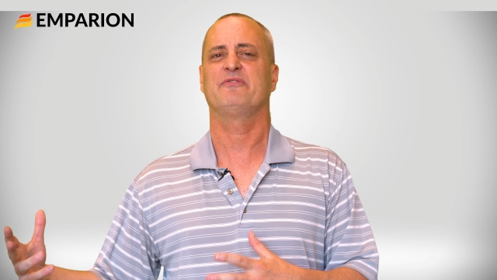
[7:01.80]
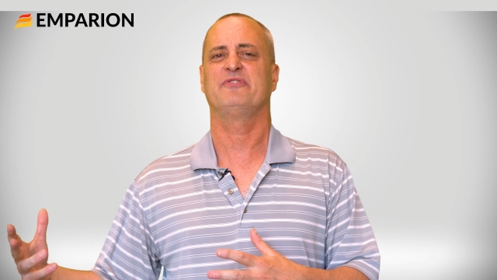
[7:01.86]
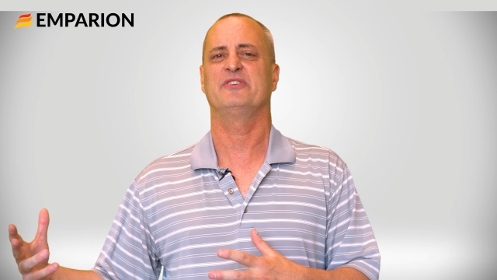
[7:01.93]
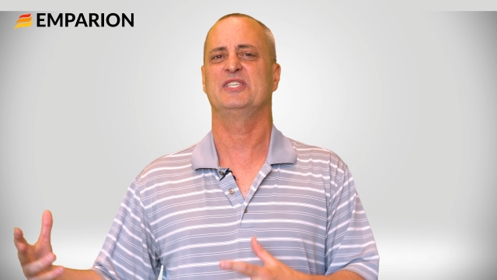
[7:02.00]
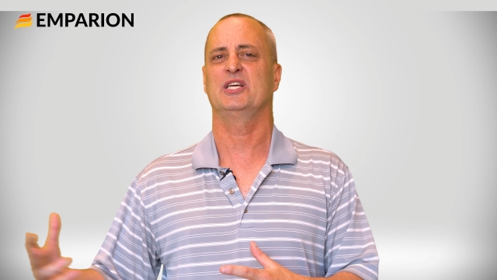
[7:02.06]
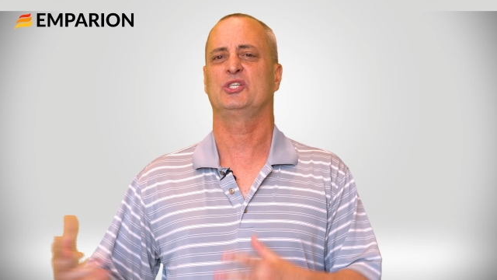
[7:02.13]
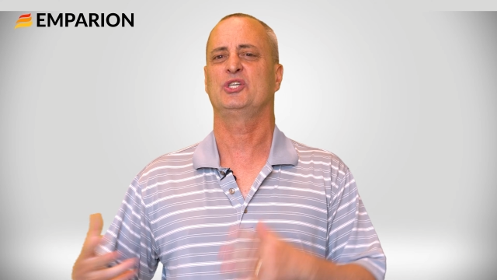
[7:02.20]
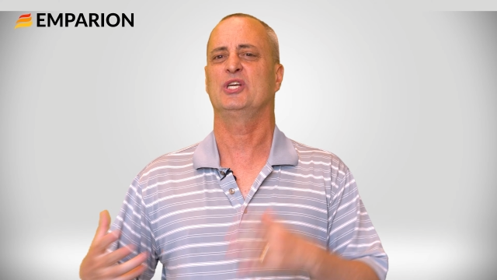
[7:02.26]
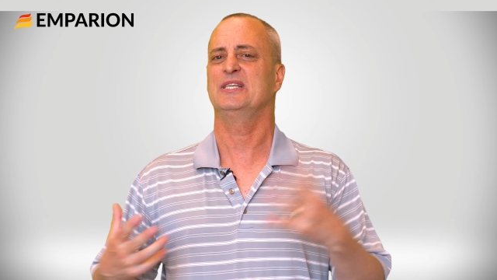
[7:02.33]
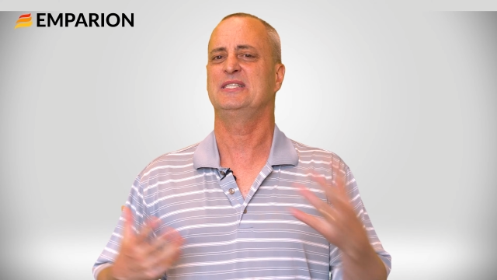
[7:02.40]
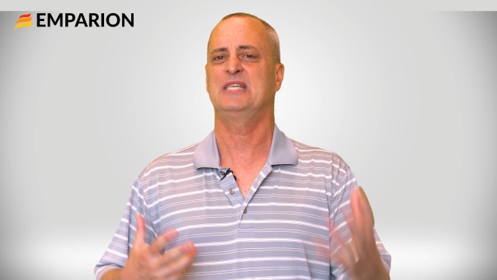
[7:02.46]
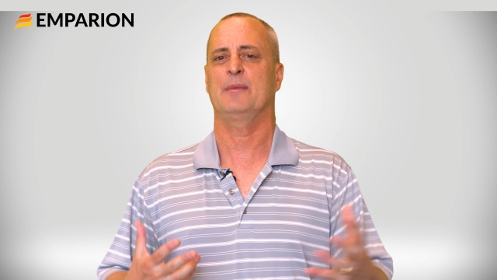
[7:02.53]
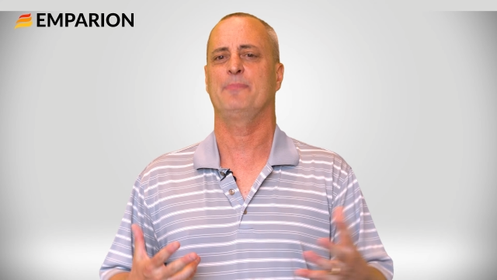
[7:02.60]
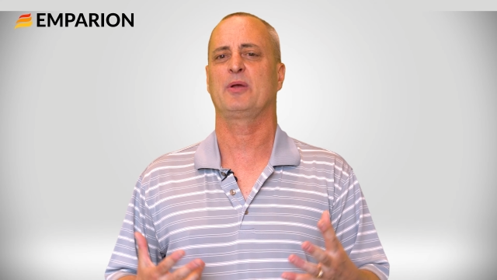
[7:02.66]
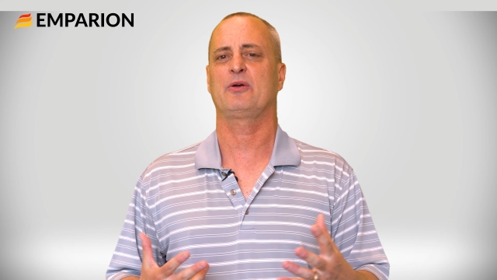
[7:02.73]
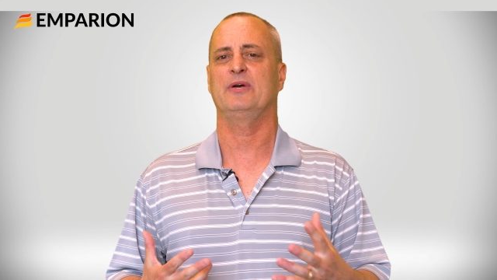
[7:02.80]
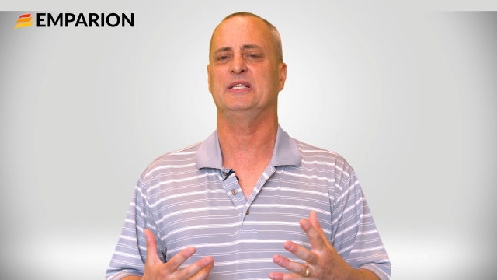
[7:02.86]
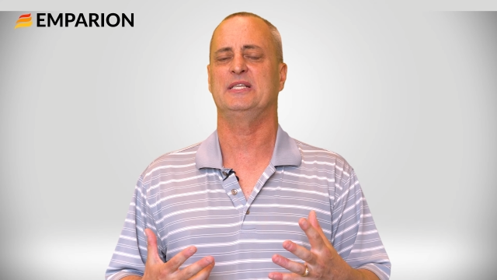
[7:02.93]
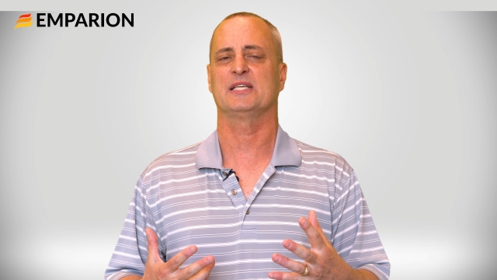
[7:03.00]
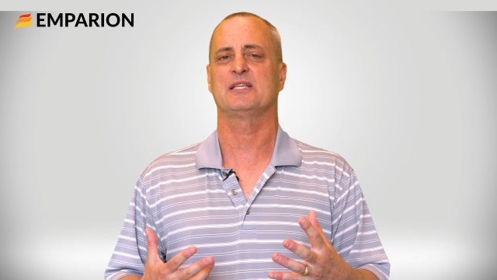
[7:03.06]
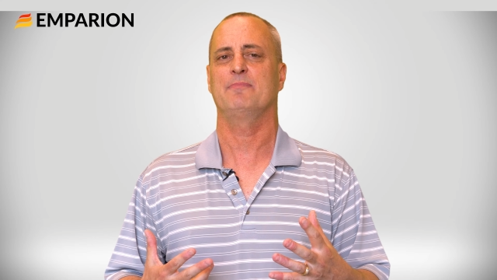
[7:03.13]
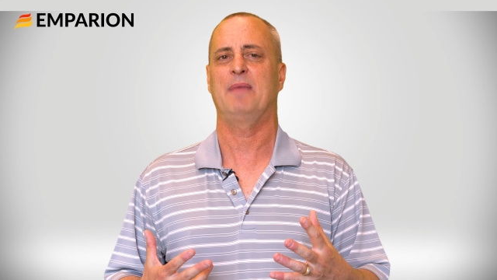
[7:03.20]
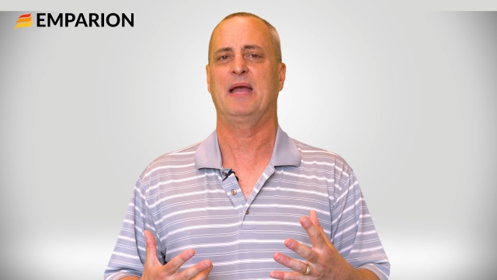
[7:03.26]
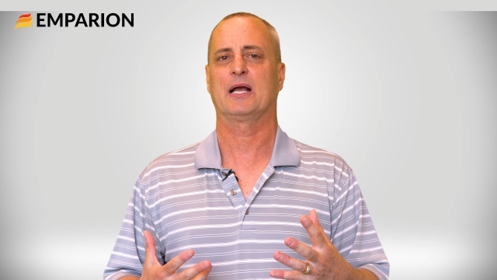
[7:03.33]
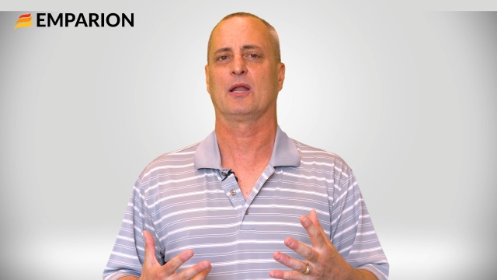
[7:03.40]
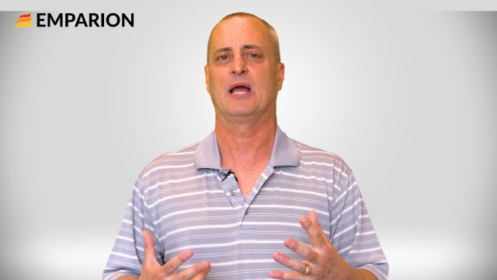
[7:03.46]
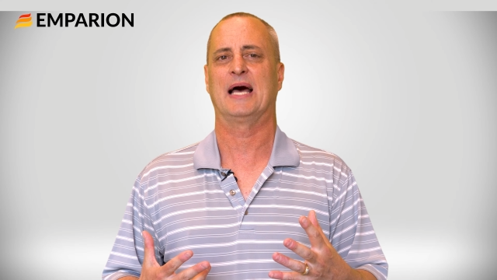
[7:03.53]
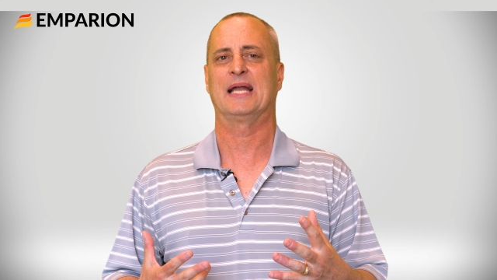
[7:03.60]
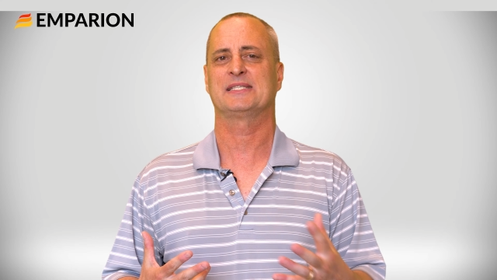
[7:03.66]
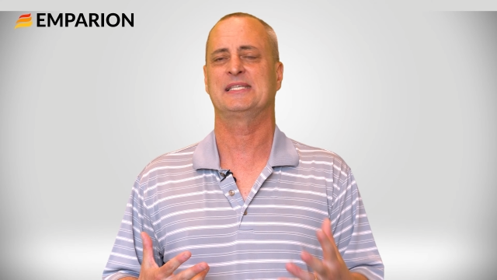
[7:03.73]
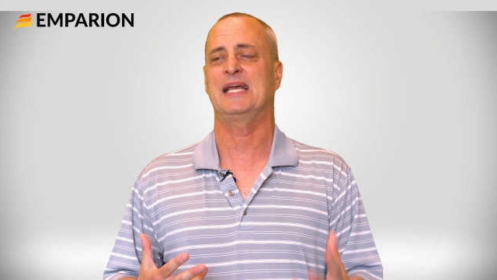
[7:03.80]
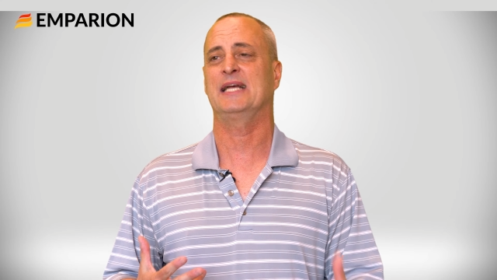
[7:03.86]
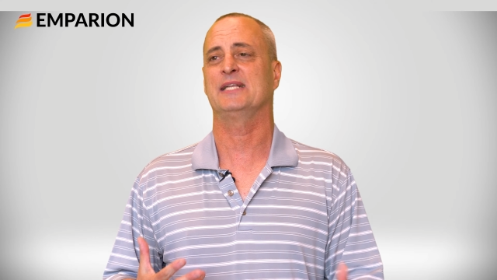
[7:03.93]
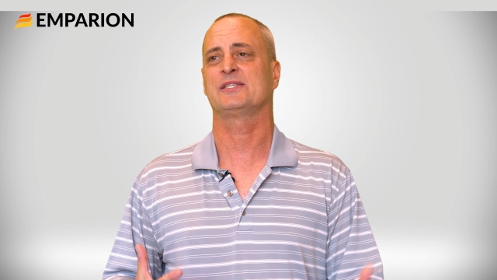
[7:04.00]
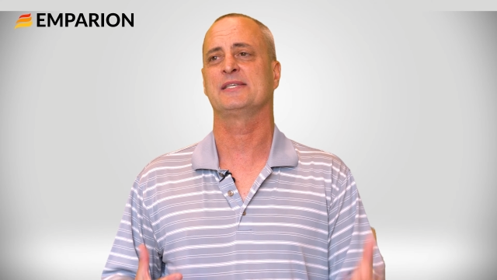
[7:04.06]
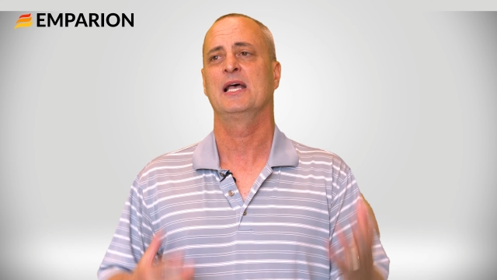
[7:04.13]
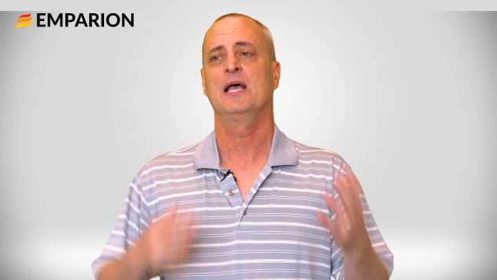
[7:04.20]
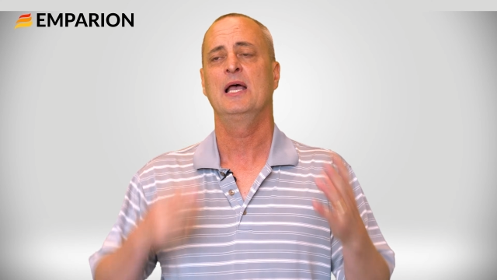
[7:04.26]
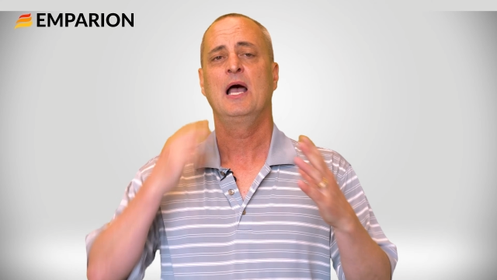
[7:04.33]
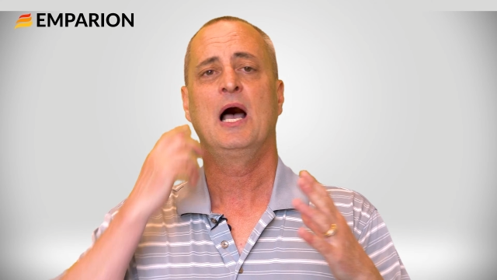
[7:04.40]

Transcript: physician typically doesn't make a lot of sense.